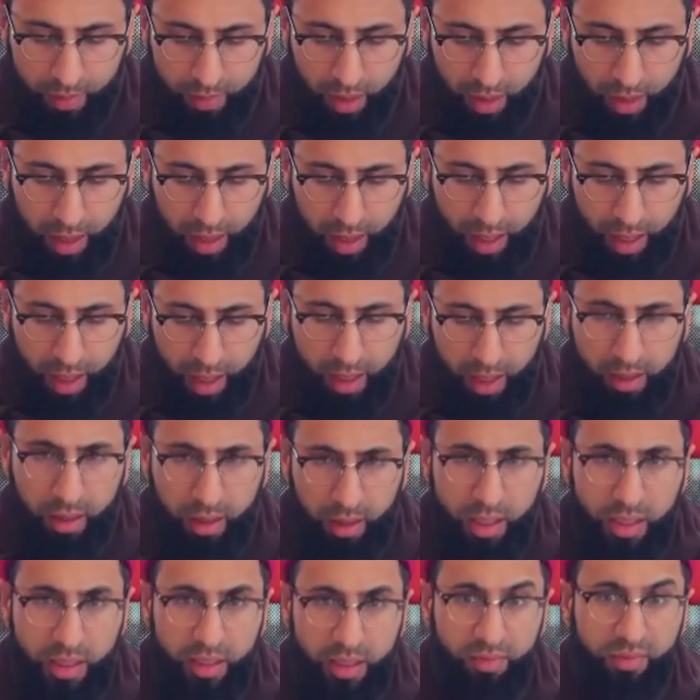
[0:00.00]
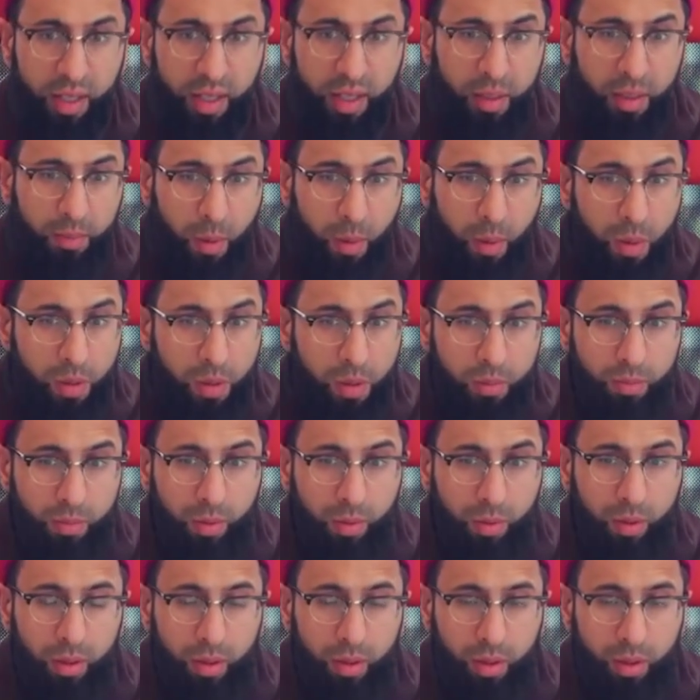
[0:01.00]
And it's a very important
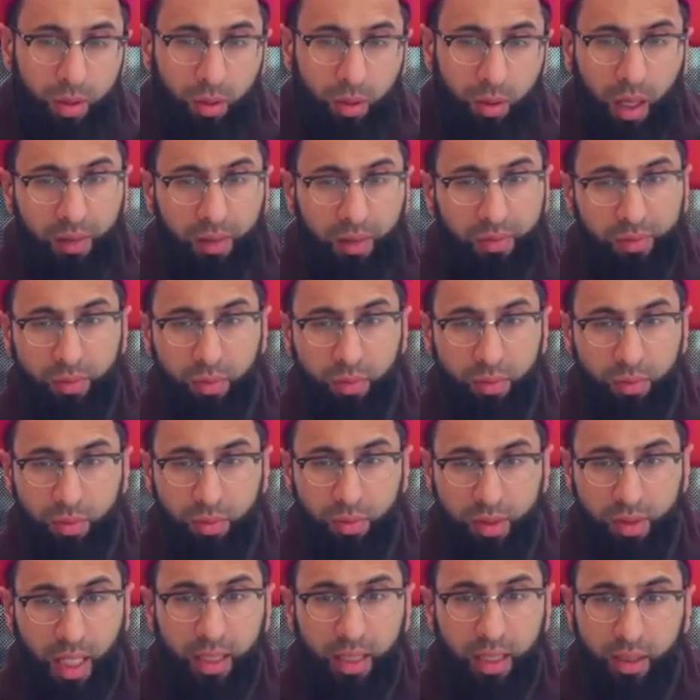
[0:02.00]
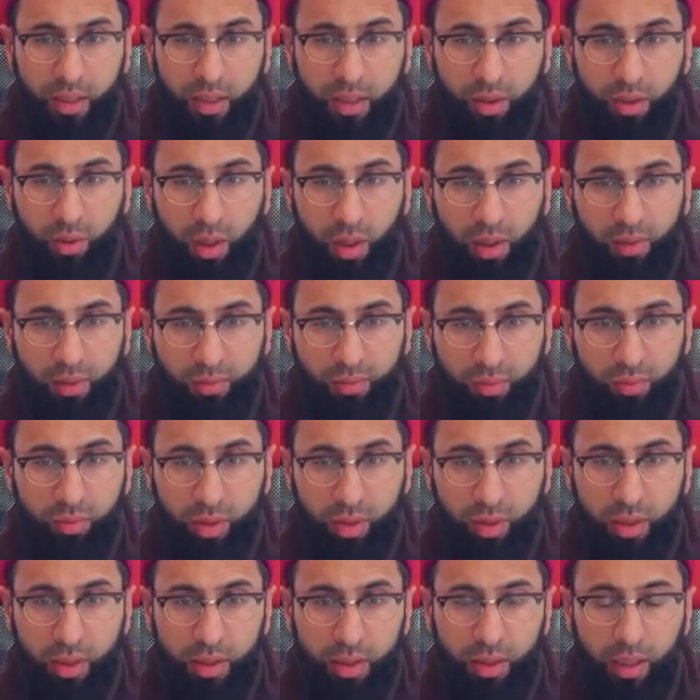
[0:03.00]
book. You have to cite it, you have to
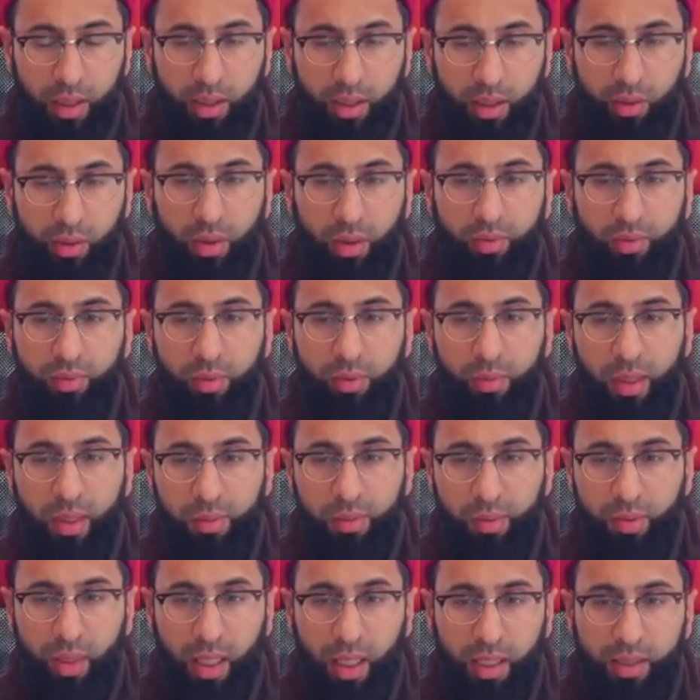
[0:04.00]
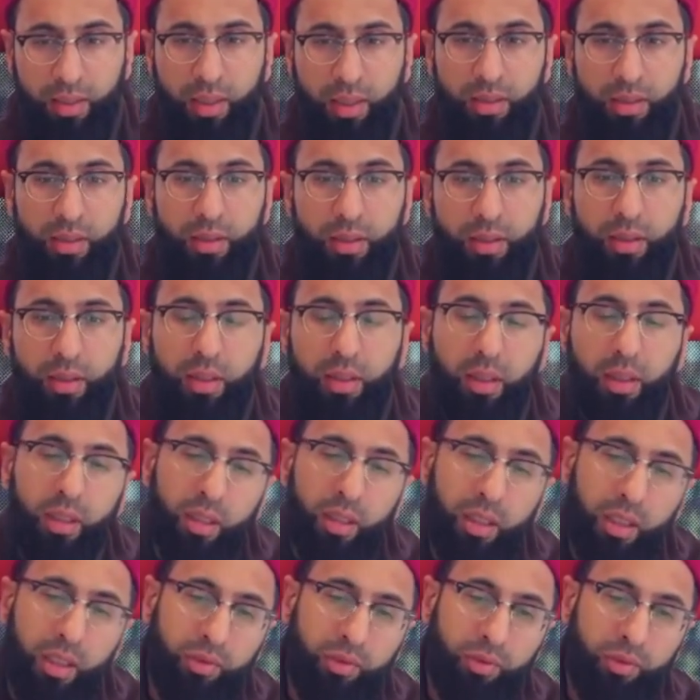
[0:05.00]
read it, and you have to be able to access it
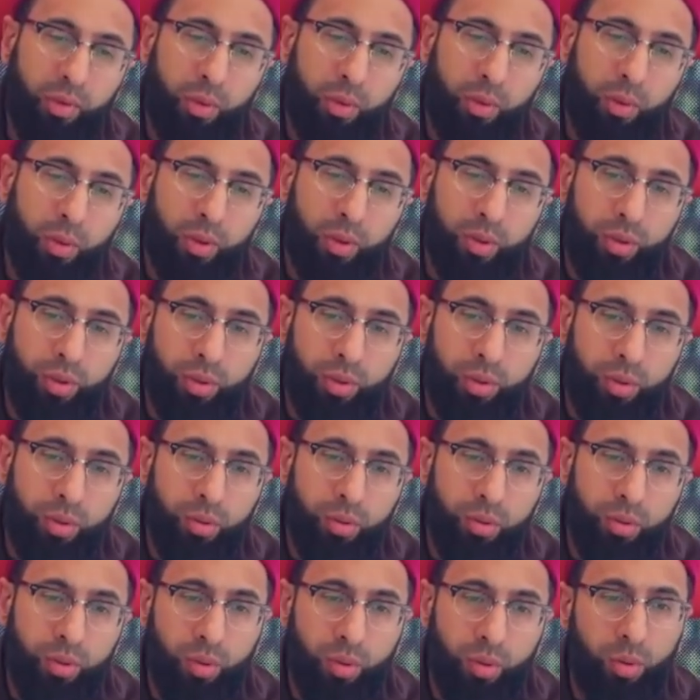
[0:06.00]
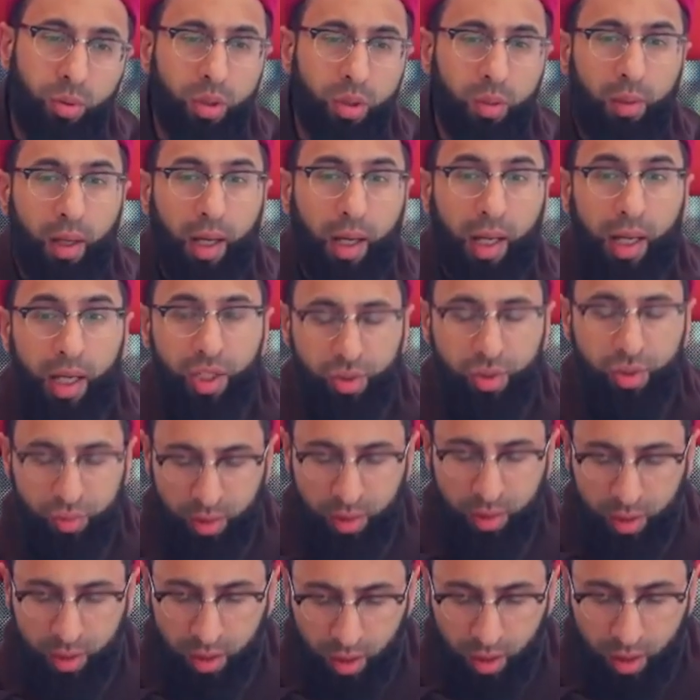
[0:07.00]
if you're going to talk about
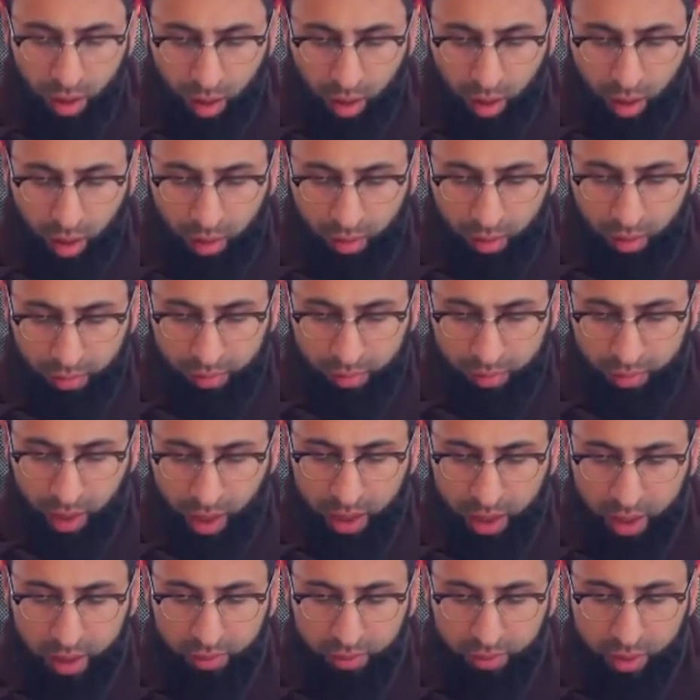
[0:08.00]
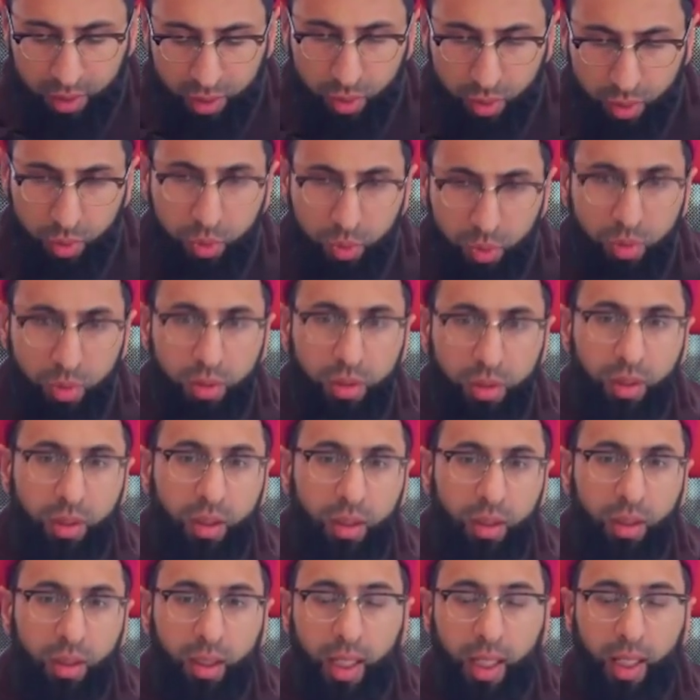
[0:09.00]
history of the Hanafi school,
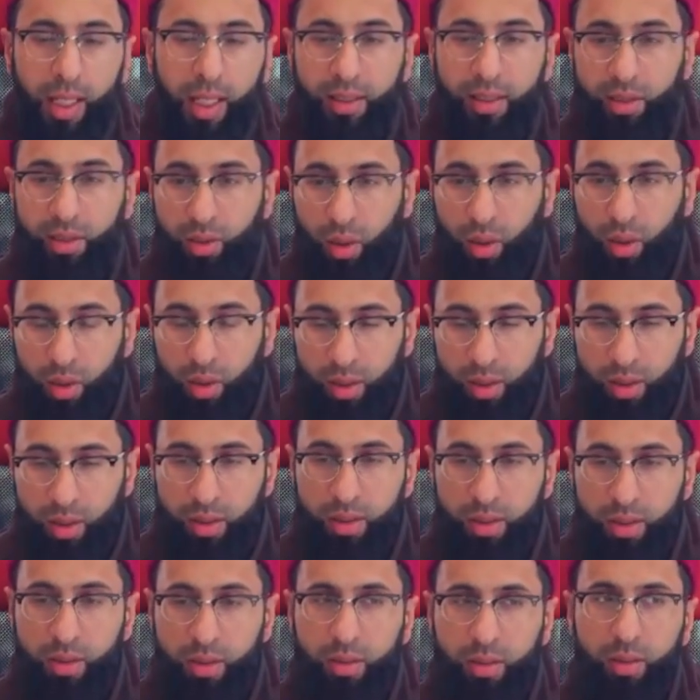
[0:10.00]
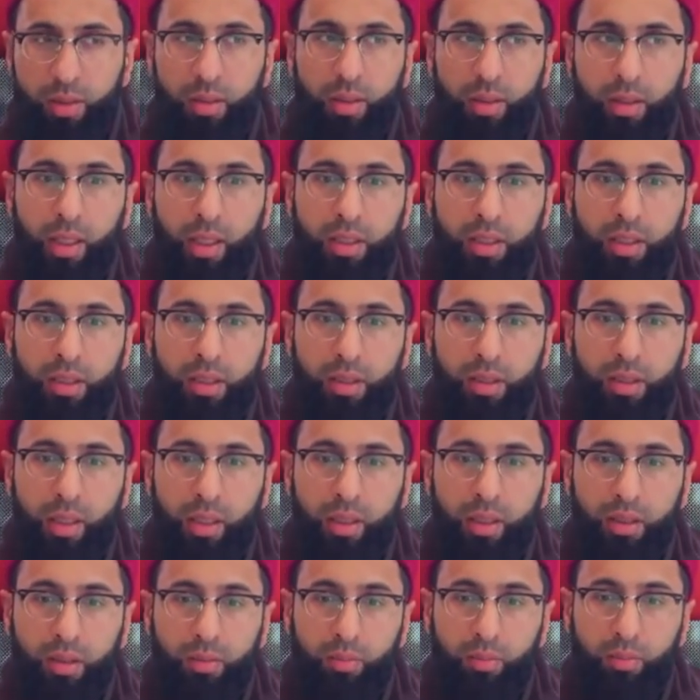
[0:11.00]
its scholars,
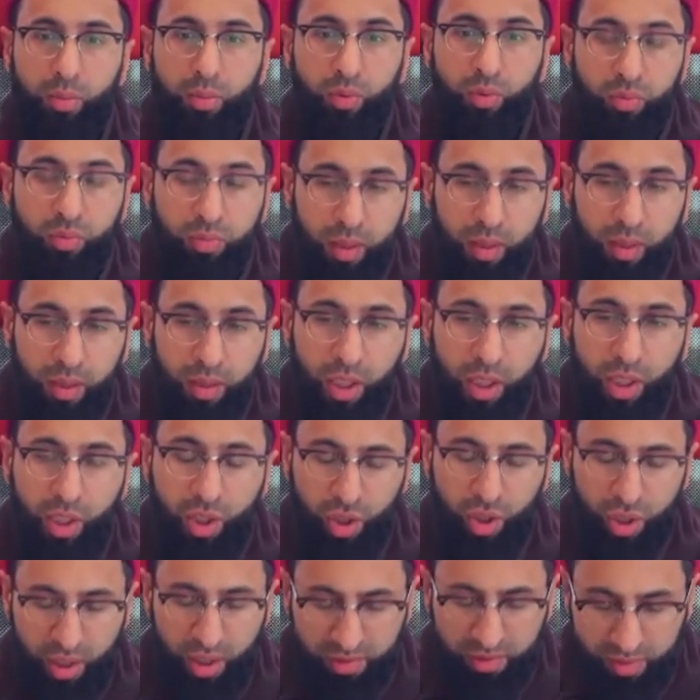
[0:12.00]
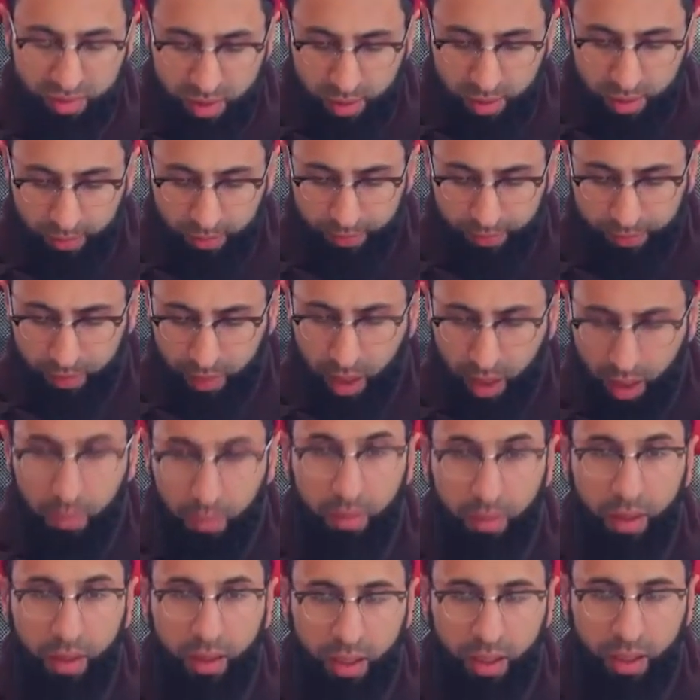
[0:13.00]
its movement, its shifts,
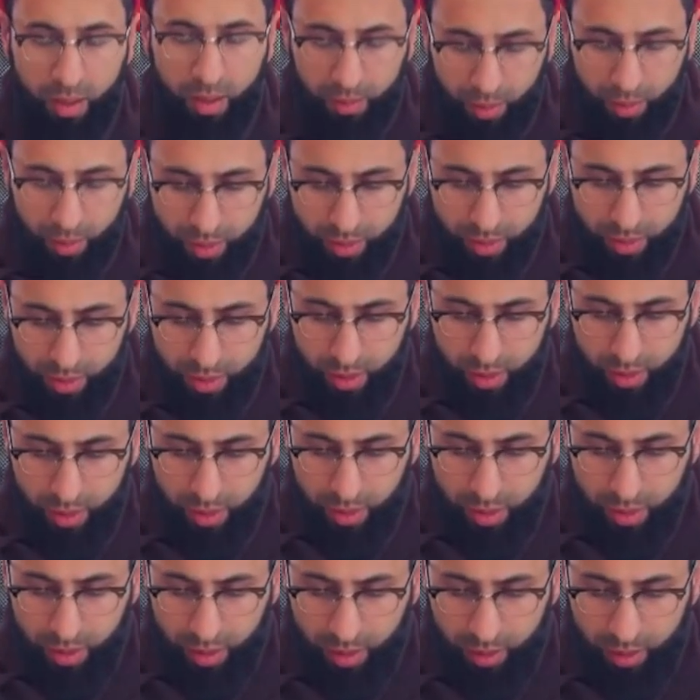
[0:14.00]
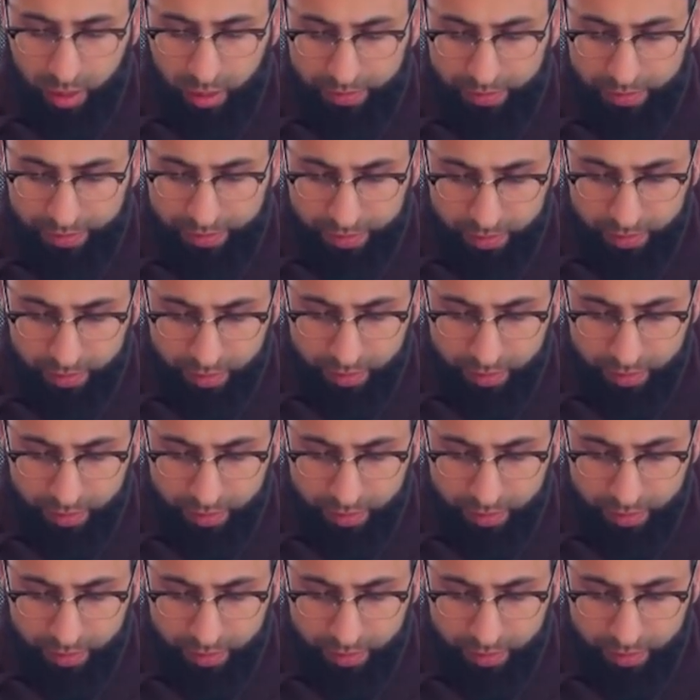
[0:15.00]
among other books. Um,